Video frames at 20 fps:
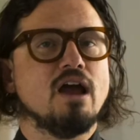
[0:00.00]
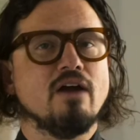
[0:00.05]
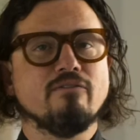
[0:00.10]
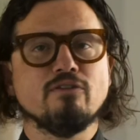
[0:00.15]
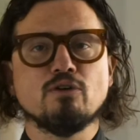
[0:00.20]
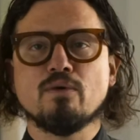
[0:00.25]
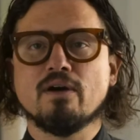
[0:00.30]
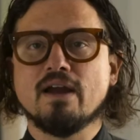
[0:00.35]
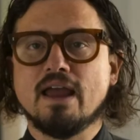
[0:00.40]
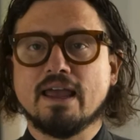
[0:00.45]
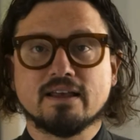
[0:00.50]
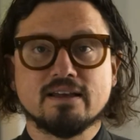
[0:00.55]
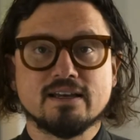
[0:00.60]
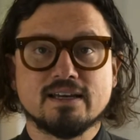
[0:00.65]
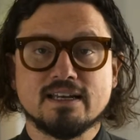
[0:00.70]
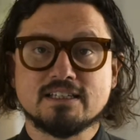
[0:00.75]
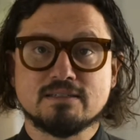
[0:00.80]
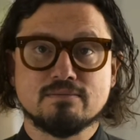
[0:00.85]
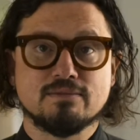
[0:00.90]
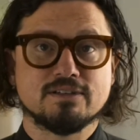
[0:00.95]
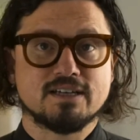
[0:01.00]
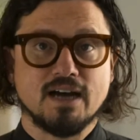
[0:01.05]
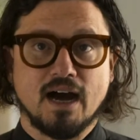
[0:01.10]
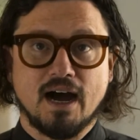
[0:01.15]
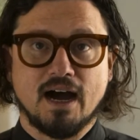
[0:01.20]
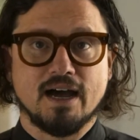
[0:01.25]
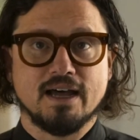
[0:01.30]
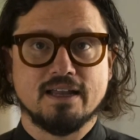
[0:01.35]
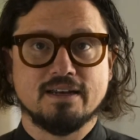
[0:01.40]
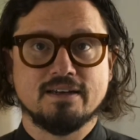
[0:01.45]
everywhere Anglicanism has
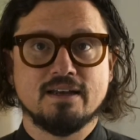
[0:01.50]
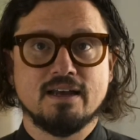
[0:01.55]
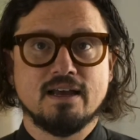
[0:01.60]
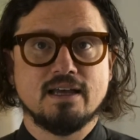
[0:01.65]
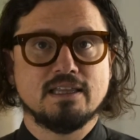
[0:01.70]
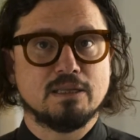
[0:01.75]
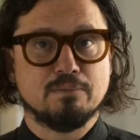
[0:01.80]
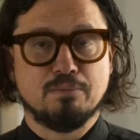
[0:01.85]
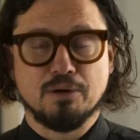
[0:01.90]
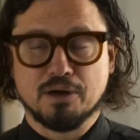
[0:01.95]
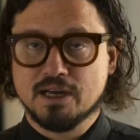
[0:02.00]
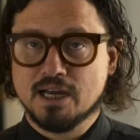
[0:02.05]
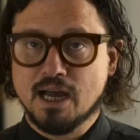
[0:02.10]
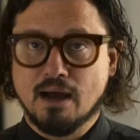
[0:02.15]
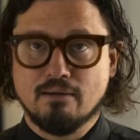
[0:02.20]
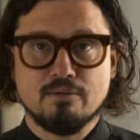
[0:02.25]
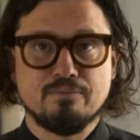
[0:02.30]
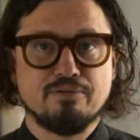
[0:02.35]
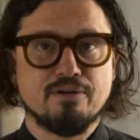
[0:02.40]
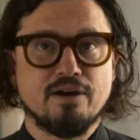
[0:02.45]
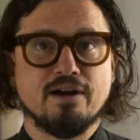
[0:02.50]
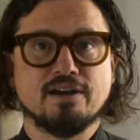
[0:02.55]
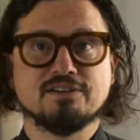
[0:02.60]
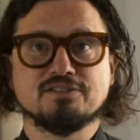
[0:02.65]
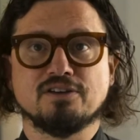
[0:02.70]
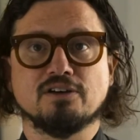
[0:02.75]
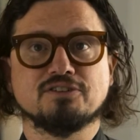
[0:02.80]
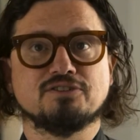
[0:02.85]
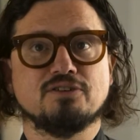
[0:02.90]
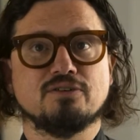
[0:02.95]
gone, the Book of Common Prayer has
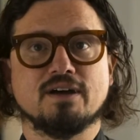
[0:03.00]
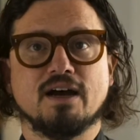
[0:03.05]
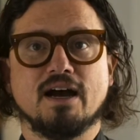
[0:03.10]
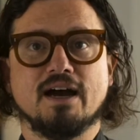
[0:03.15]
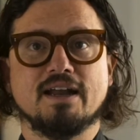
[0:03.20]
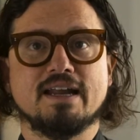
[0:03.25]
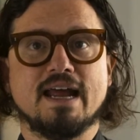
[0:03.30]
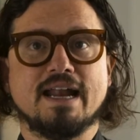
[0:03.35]
also gone,